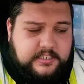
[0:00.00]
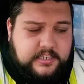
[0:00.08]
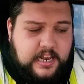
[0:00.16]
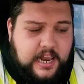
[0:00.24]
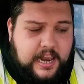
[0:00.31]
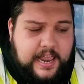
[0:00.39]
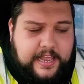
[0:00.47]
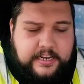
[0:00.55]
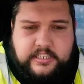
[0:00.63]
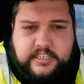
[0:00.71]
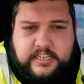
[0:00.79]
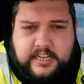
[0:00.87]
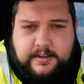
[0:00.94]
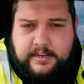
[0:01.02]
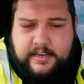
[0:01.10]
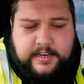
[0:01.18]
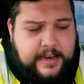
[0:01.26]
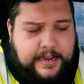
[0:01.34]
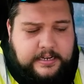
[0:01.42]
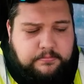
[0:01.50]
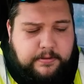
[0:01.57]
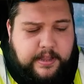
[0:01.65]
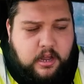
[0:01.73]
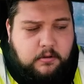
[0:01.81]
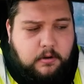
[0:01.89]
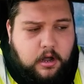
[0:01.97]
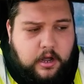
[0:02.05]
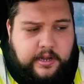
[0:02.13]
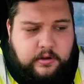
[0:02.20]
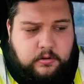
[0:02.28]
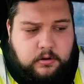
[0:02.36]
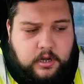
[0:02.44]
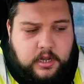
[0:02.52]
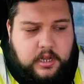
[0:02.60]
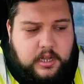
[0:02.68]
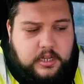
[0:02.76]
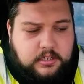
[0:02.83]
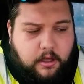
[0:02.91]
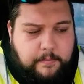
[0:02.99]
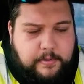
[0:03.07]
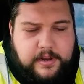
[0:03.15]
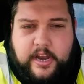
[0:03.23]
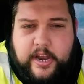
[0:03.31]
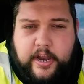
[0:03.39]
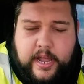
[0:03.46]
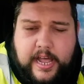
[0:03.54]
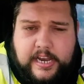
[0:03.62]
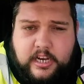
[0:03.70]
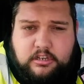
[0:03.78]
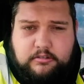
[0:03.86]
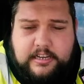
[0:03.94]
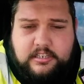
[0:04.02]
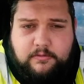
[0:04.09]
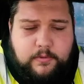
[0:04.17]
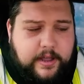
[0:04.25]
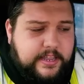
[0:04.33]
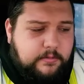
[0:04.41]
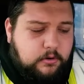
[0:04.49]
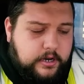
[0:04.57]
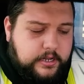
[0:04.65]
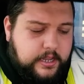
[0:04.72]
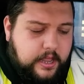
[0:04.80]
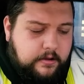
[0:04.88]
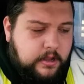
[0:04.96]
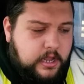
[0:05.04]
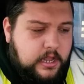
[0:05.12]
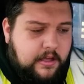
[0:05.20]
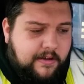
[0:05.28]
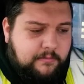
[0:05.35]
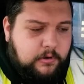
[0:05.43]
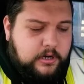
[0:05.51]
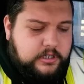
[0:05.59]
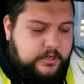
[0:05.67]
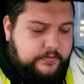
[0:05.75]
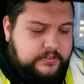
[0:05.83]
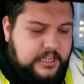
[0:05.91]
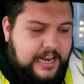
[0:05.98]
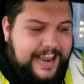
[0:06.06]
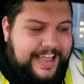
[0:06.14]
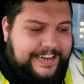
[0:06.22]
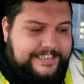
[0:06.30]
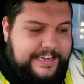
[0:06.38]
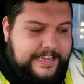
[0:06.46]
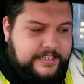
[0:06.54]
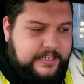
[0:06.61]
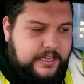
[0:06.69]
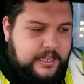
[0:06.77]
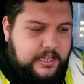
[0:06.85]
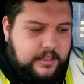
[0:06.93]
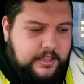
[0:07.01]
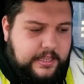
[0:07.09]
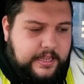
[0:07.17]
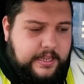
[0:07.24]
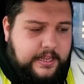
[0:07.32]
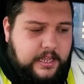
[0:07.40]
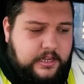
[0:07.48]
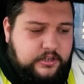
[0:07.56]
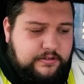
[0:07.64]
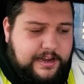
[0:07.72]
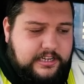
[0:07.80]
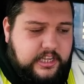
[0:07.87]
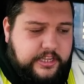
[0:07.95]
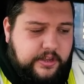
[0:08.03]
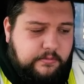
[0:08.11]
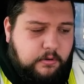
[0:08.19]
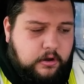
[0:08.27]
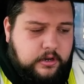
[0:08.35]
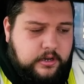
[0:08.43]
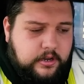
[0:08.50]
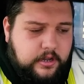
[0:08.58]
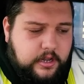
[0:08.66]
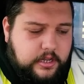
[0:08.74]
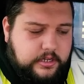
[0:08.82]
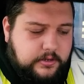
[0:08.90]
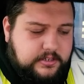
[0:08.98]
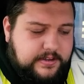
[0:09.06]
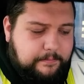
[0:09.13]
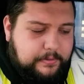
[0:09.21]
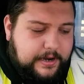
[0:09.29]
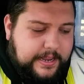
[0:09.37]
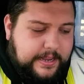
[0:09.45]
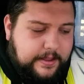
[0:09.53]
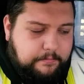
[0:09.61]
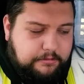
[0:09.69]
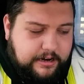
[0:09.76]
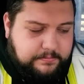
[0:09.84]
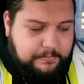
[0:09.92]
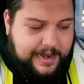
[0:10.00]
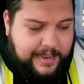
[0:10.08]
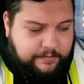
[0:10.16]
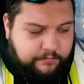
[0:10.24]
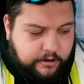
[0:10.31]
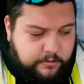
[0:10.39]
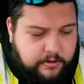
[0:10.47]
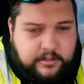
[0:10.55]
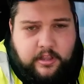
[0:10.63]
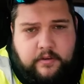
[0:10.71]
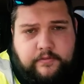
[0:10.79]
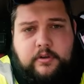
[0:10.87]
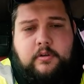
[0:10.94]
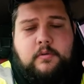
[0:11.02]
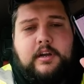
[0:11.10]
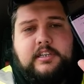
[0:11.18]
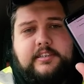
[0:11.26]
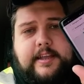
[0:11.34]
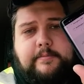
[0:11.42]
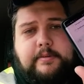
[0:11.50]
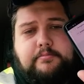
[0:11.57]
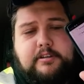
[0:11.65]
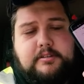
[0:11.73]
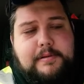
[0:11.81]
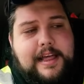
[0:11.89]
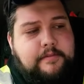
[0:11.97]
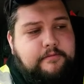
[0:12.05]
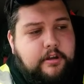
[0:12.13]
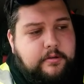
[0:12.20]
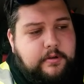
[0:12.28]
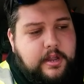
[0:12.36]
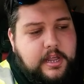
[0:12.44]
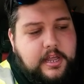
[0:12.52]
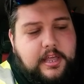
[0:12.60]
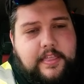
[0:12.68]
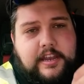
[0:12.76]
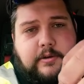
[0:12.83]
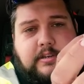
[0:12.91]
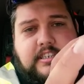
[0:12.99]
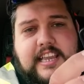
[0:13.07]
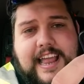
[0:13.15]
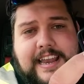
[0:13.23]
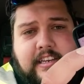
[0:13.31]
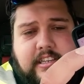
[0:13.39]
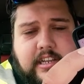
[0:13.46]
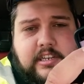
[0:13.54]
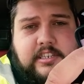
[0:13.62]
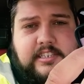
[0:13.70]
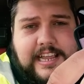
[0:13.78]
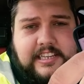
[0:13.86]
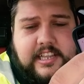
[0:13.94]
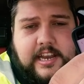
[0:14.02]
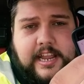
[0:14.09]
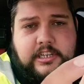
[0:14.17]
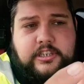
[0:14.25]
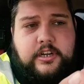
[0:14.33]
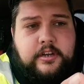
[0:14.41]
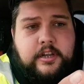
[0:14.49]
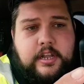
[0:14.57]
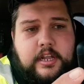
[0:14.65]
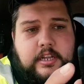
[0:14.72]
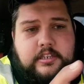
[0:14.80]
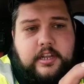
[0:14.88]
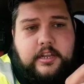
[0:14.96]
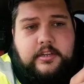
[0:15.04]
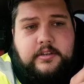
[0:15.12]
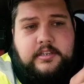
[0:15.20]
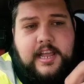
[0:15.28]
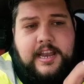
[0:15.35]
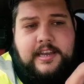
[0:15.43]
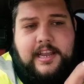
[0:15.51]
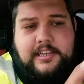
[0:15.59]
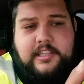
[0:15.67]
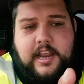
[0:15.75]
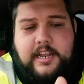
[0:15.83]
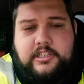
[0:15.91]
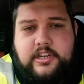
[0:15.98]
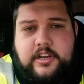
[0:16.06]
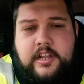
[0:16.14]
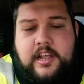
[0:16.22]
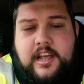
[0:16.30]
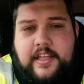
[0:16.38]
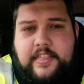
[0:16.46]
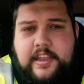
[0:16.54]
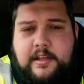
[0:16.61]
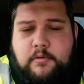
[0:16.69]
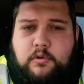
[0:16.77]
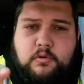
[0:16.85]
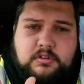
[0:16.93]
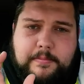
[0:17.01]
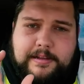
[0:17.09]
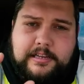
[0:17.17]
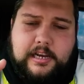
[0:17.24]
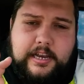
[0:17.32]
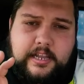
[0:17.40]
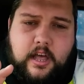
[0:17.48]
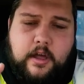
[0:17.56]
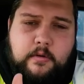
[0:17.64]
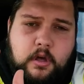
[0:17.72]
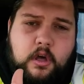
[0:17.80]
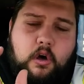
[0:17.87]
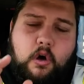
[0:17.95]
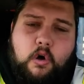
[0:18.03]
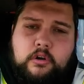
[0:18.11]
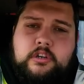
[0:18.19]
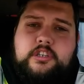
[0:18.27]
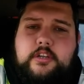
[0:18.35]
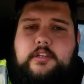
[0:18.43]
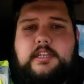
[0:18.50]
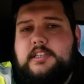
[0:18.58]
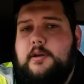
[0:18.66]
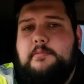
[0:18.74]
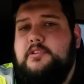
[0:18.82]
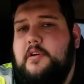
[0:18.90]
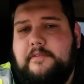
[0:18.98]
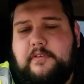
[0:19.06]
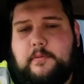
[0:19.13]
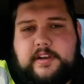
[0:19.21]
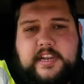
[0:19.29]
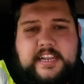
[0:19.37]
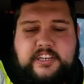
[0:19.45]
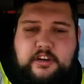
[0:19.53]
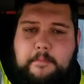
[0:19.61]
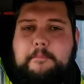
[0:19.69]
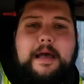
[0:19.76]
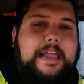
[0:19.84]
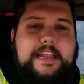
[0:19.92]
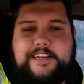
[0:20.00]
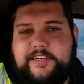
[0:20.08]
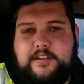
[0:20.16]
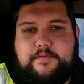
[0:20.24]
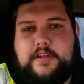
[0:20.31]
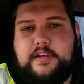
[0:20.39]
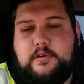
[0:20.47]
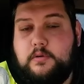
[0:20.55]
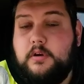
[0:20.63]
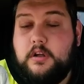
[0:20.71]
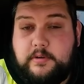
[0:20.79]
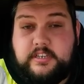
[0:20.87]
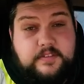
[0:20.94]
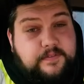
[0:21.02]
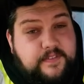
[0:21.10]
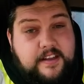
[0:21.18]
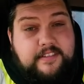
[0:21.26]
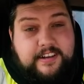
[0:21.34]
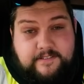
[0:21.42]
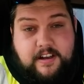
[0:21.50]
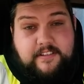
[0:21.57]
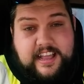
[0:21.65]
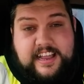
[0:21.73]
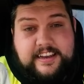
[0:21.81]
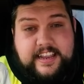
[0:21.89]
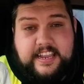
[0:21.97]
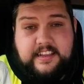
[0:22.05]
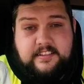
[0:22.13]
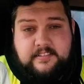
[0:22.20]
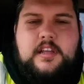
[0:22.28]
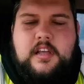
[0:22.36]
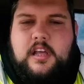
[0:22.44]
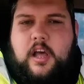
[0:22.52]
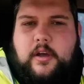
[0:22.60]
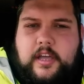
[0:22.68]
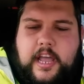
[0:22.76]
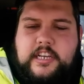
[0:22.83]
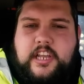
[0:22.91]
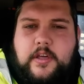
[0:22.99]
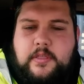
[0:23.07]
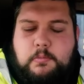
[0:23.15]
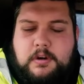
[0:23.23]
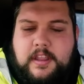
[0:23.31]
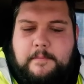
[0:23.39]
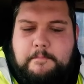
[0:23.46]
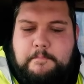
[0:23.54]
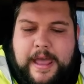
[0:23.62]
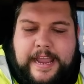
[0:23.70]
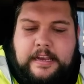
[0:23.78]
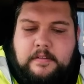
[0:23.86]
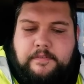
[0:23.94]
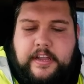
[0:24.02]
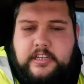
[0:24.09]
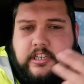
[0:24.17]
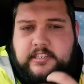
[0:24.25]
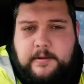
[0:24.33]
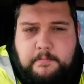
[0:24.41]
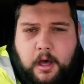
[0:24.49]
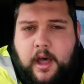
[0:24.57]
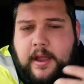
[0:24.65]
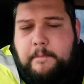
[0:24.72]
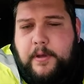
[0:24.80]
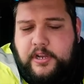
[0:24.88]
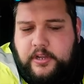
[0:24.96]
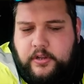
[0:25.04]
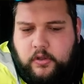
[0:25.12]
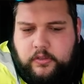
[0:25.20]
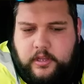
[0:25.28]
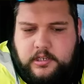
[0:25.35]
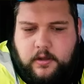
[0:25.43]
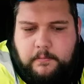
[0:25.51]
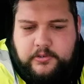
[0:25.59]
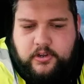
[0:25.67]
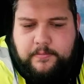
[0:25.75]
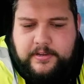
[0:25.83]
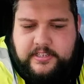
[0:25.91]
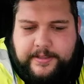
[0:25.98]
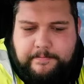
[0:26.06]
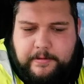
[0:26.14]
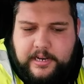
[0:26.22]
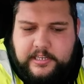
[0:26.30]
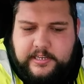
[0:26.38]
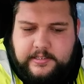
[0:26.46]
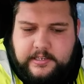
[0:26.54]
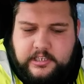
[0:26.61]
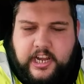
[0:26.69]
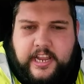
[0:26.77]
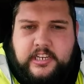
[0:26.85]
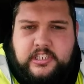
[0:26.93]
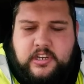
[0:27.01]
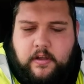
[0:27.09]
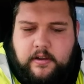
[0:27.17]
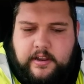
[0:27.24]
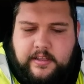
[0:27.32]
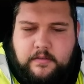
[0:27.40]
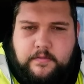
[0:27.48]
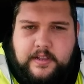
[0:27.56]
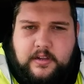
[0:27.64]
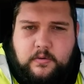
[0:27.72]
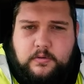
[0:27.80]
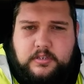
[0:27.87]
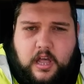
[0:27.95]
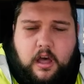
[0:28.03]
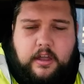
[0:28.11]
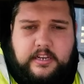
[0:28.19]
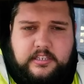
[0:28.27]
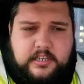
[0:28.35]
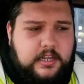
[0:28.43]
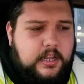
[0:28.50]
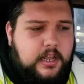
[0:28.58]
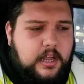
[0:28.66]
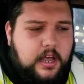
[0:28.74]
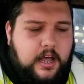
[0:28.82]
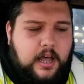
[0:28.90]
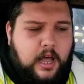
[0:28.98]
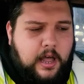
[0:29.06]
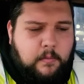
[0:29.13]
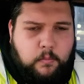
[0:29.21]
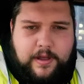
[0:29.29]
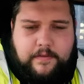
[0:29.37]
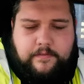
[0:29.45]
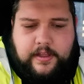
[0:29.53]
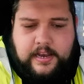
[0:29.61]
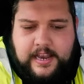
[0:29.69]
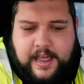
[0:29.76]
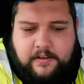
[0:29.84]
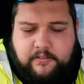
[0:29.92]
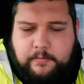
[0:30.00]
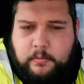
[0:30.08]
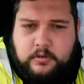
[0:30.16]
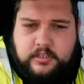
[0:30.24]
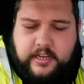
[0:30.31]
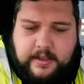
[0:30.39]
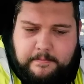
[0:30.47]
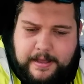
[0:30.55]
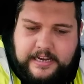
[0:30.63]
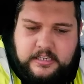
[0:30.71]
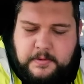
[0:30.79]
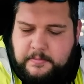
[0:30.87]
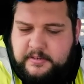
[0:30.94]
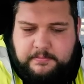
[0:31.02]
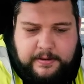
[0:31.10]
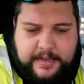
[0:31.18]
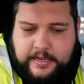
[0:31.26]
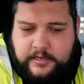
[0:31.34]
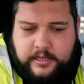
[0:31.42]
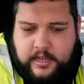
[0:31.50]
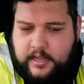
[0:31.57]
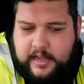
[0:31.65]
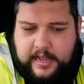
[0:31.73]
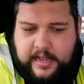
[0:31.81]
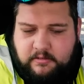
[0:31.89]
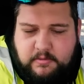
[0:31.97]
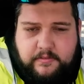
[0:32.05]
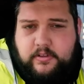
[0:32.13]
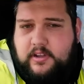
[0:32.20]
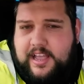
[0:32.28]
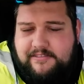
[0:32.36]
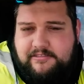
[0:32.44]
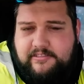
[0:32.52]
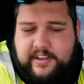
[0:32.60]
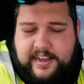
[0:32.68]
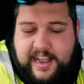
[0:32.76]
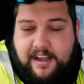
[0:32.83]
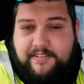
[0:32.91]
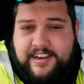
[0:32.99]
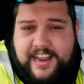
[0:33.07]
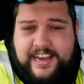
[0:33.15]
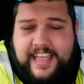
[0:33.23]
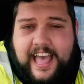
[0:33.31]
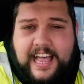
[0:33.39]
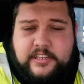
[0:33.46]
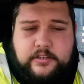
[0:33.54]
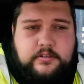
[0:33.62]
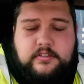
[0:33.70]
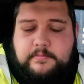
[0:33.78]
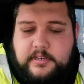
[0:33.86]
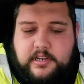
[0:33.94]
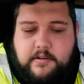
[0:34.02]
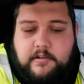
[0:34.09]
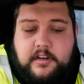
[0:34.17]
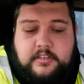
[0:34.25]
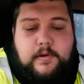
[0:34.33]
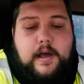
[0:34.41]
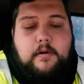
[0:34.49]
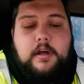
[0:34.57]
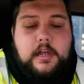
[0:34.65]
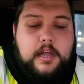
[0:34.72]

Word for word: select your next POI or type in an, an address of where you want to go. And once you've selected the address that you want, you simply press plan route. I don't know if you can quite see, but you press plan route and then you send destination. So you send destination and then it will automatically go onto your TomTom -tom for when you jump back into your vehicle, which is very, very handy. Okay, so one of the main features, in my opinion, on the TomTom -tom is the ability to change not only your vehicle's height uh, and width and length, but also your maximum speed and whether you're carry carrying any hazardous material as well.